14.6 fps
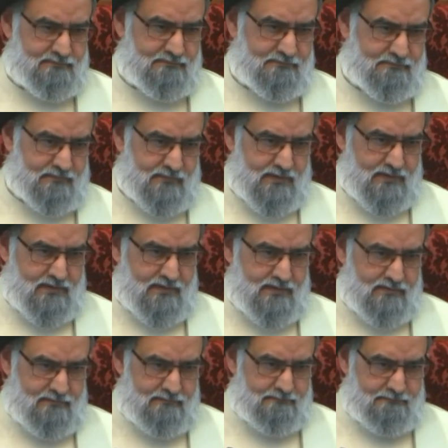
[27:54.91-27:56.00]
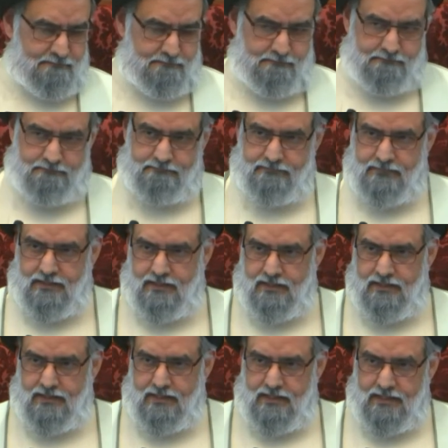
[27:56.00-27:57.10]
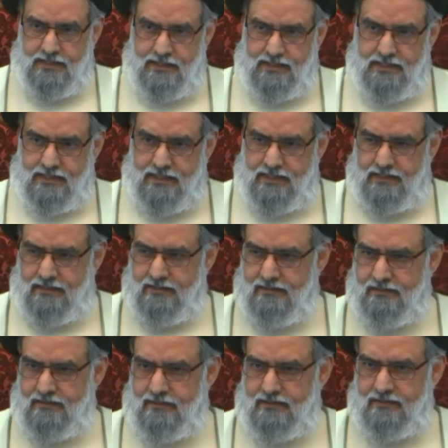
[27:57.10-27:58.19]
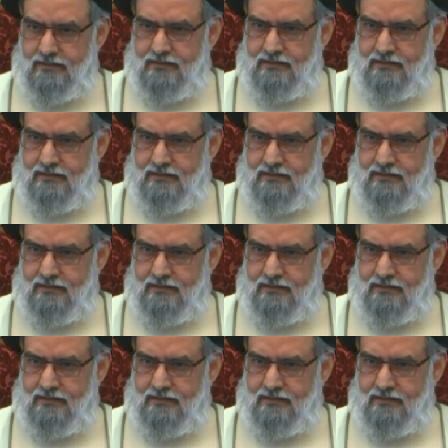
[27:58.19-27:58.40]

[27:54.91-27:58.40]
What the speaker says: (no one is talking)